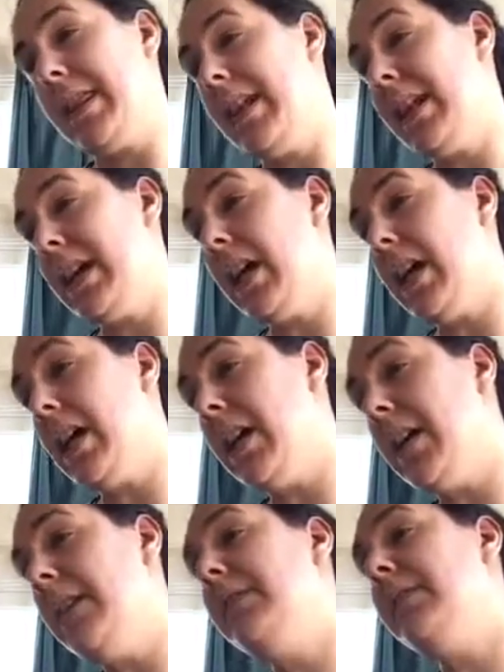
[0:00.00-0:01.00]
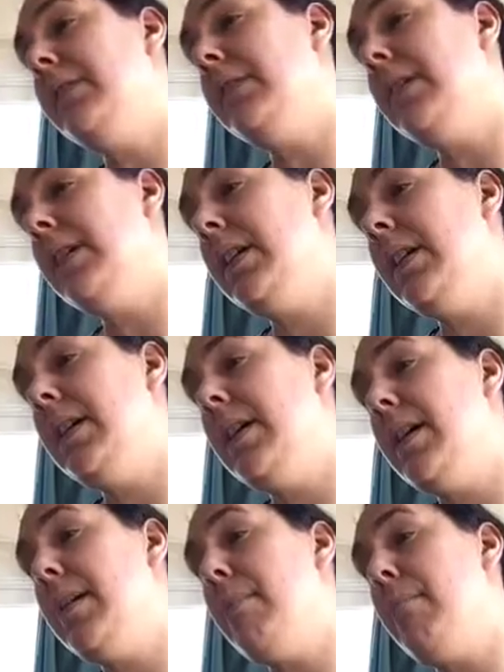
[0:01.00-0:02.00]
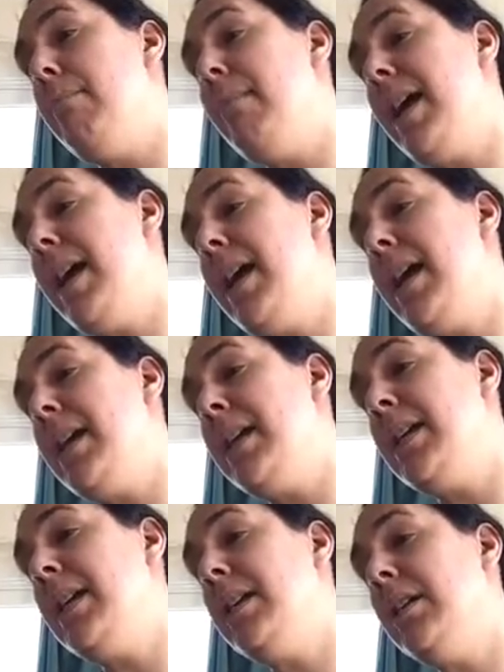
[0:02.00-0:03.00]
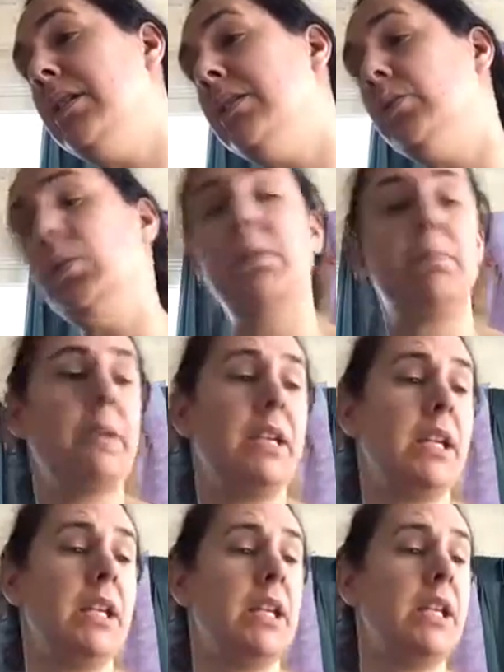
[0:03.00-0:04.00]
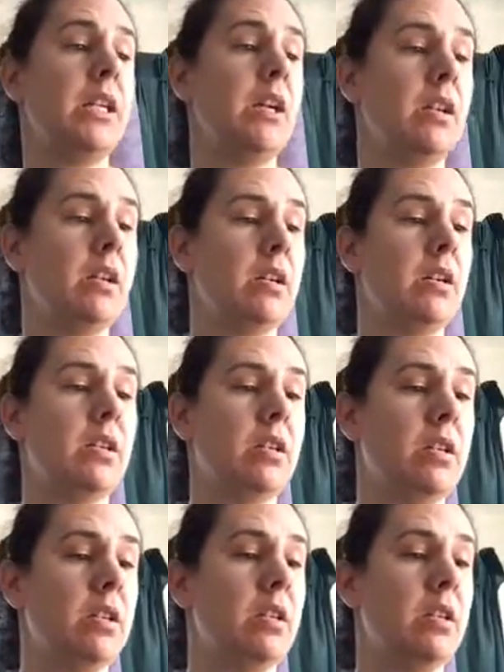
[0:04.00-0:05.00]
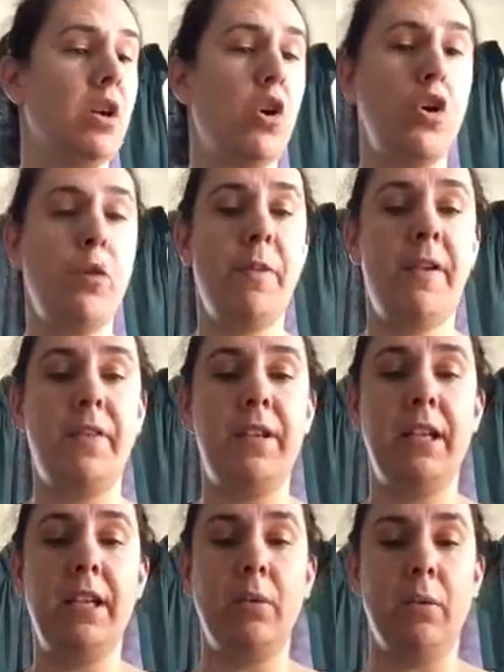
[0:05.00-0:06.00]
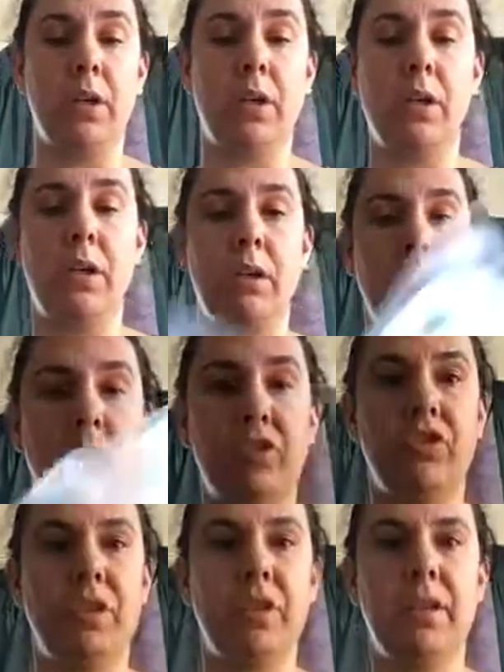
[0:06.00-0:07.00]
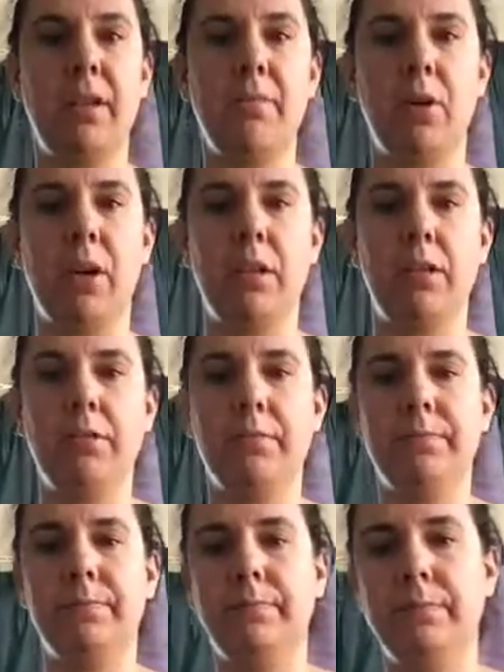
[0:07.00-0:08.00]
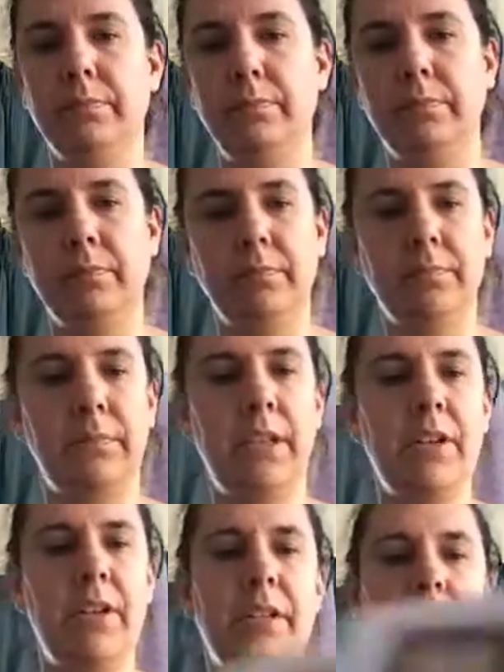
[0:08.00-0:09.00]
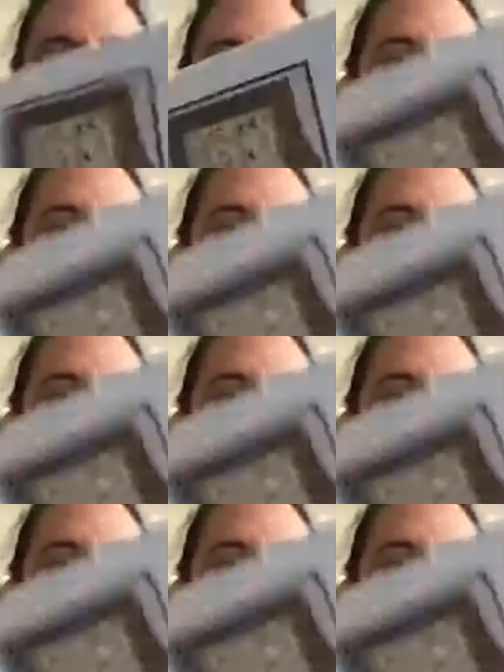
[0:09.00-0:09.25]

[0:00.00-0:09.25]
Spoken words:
think of. May would be Home of a Needleworker, which is somewhere. Here it is.